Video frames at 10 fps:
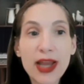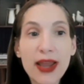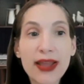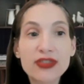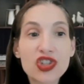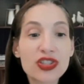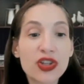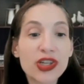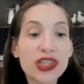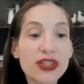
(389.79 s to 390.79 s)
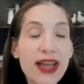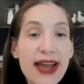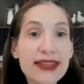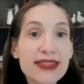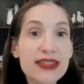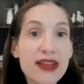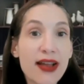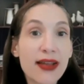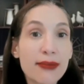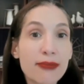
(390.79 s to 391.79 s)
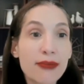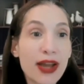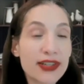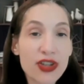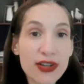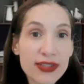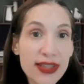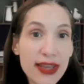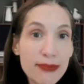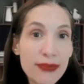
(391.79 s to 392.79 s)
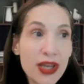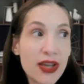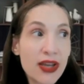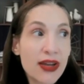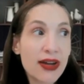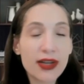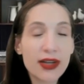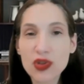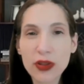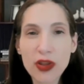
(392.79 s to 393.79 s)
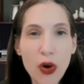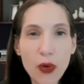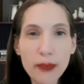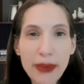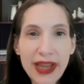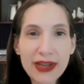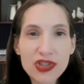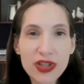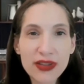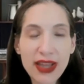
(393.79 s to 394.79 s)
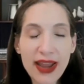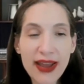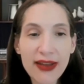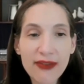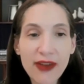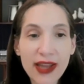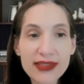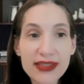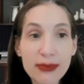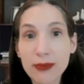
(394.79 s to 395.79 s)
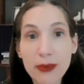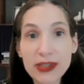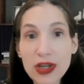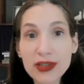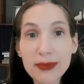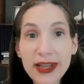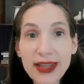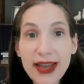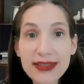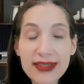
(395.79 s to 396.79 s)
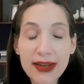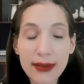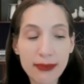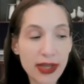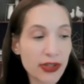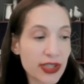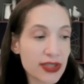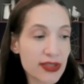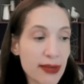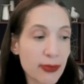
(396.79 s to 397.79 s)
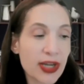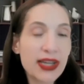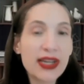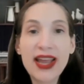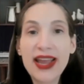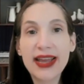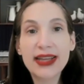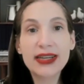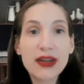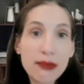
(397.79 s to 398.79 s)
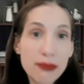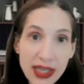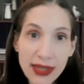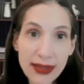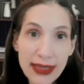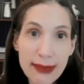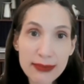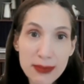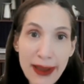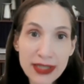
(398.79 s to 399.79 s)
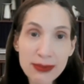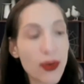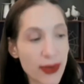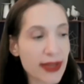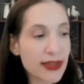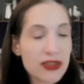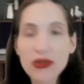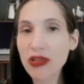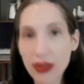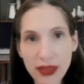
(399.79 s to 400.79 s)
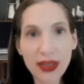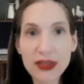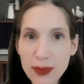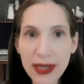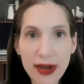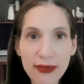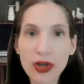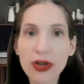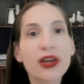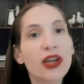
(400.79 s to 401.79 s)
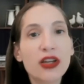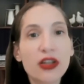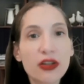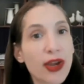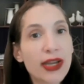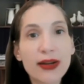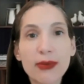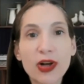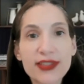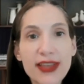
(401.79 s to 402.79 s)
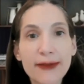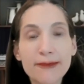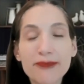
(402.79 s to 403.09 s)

I just look at the last time I talked to them on sort of the homepage that they have. I see what we talked about last time. I look at the summary and it immediately comes back to me. Oh yeah, these are the things we covered. Great, I'm all set.